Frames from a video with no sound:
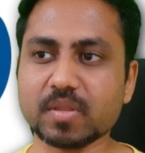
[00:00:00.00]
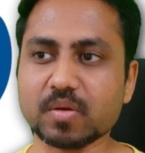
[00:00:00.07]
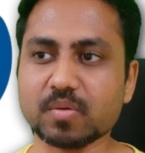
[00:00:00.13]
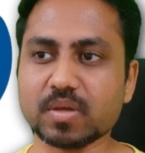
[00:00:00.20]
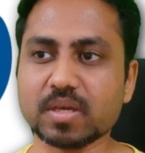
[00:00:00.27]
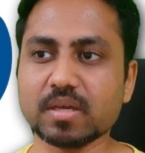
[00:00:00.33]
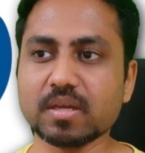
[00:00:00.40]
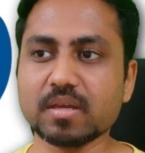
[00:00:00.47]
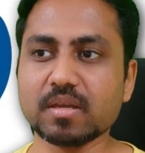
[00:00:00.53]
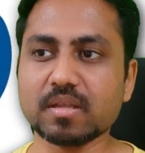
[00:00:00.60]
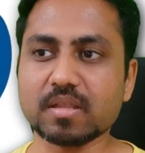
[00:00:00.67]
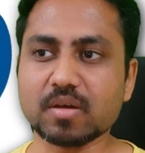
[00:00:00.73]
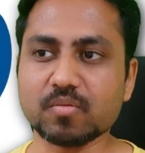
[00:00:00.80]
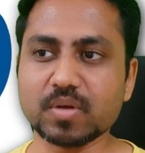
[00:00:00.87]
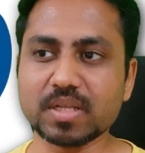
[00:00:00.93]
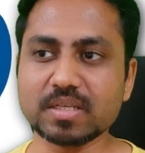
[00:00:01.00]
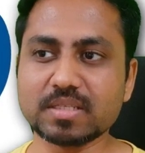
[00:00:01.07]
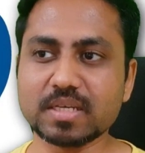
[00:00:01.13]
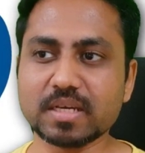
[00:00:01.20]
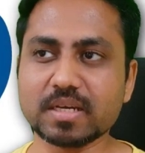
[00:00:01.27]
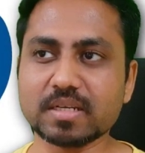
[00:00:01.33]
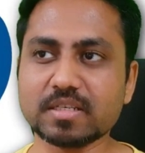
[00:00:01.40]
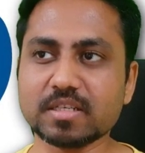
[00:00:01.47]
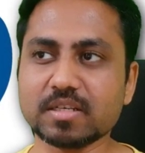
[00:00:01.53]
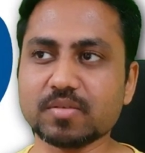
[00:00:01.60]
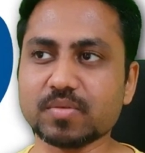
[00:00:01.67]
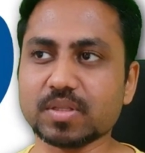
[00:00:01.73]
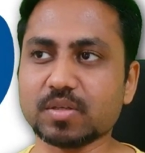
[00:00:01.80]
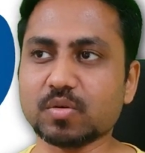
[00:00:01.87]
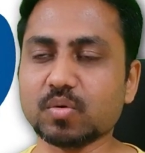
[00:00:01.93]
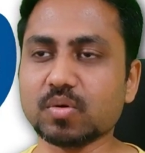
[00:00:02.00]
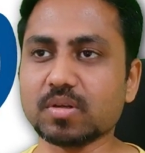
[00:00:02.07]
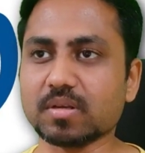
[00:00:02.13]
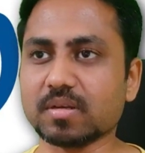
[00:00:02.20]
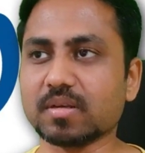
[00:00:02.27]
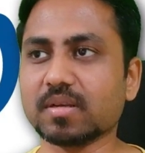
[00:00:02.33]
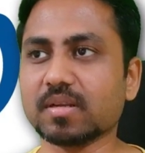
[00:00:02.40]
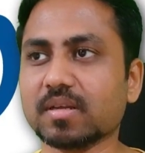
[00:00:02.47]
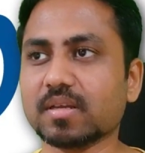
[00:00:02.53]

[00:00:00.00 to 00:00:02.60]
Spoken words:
Okay, now when I say continue with Google,